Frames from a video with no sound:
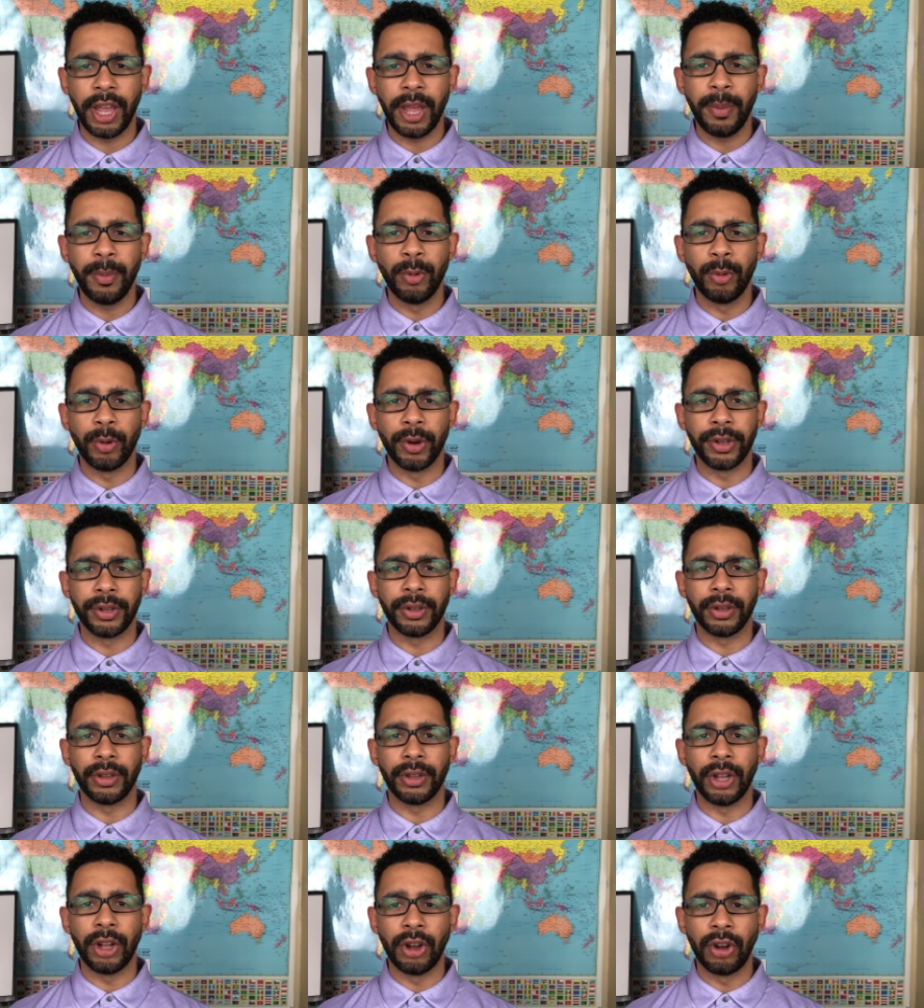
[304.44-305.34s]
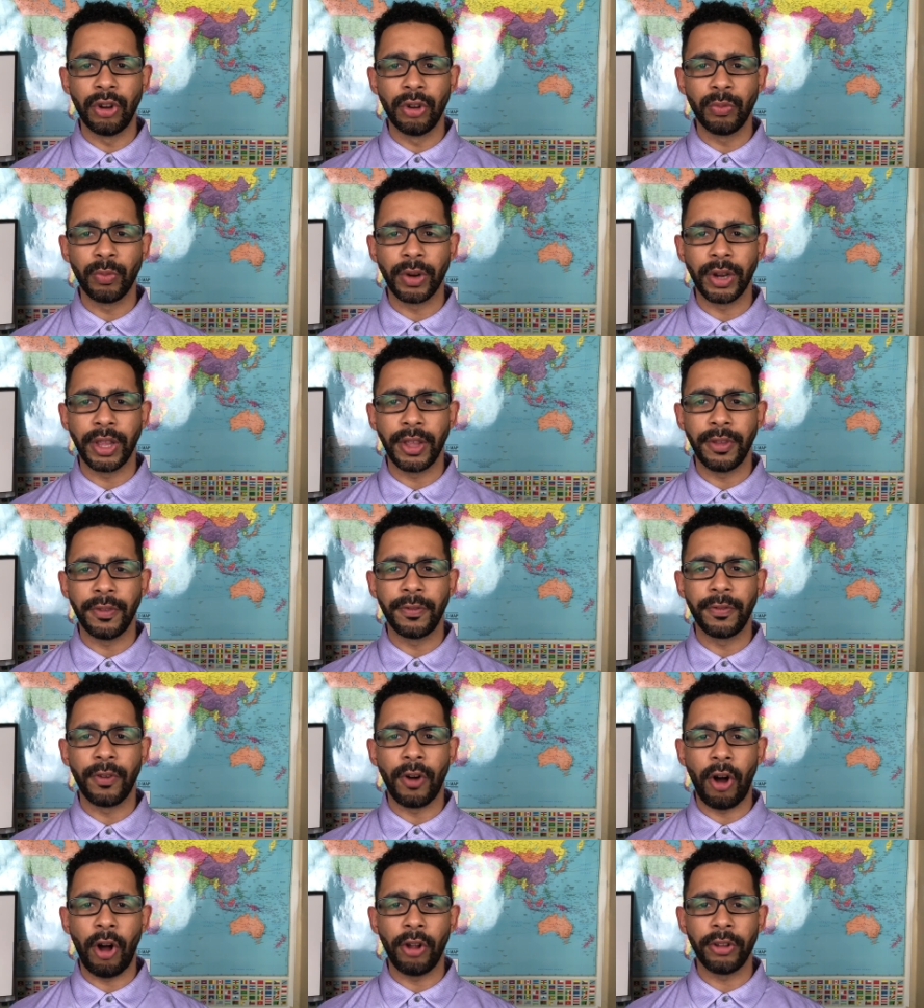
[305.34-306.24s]
who is alone when he
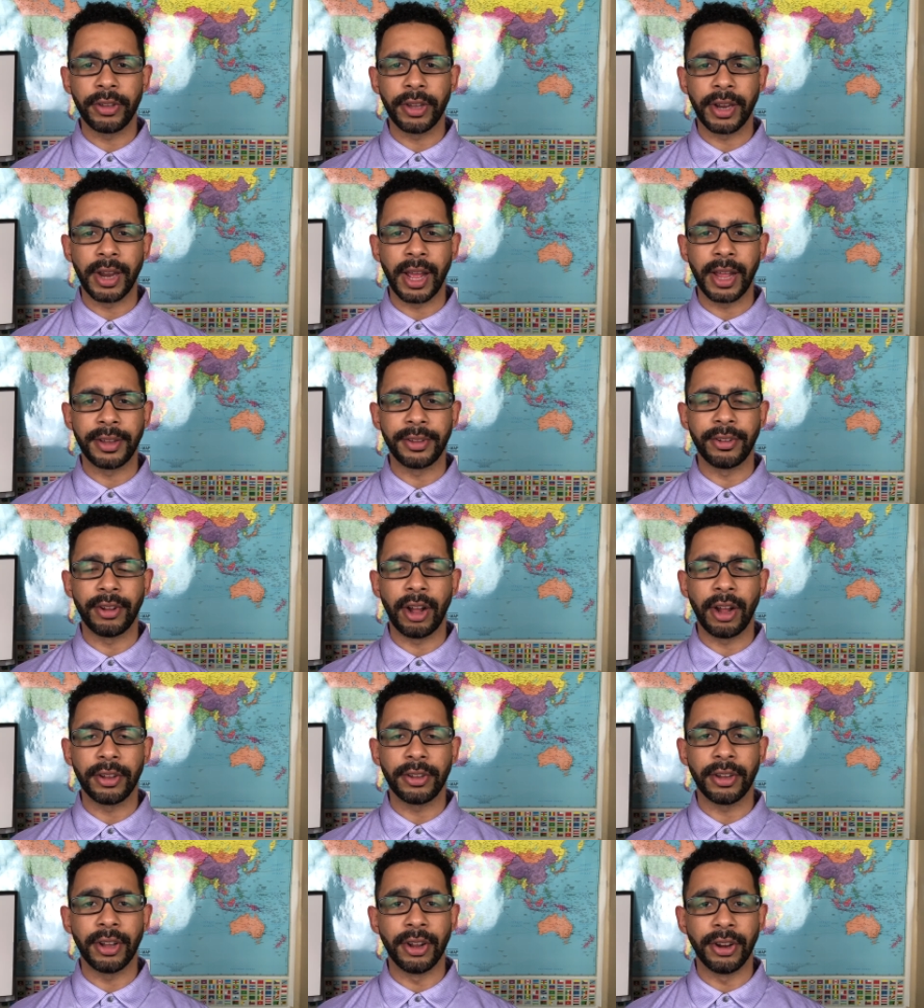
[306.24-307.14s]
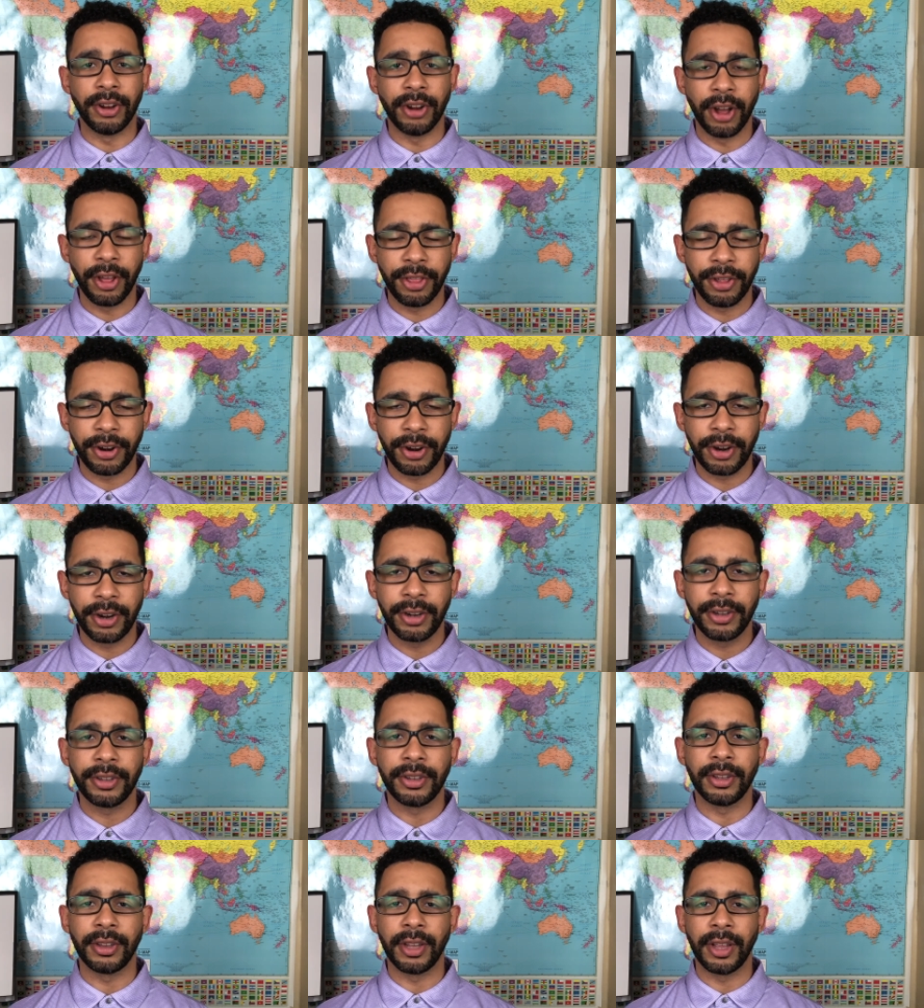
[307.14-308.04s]
falls and has not another
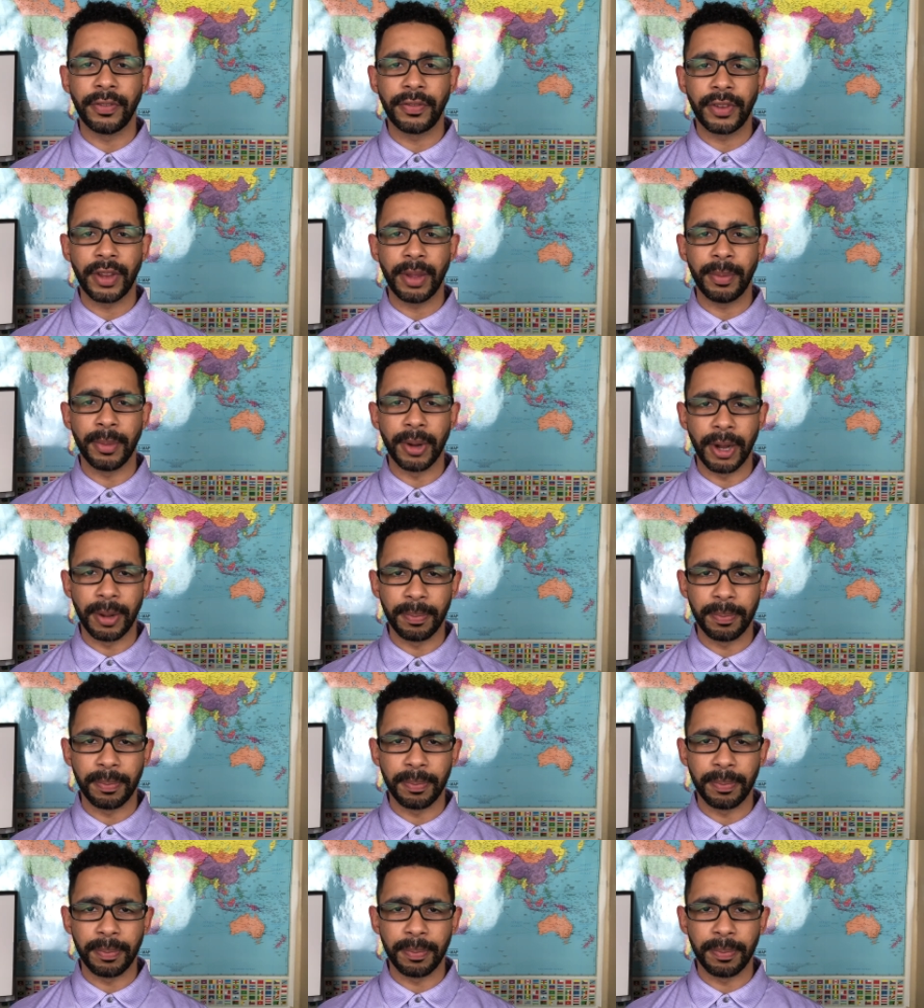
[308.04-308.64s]
to lift him up.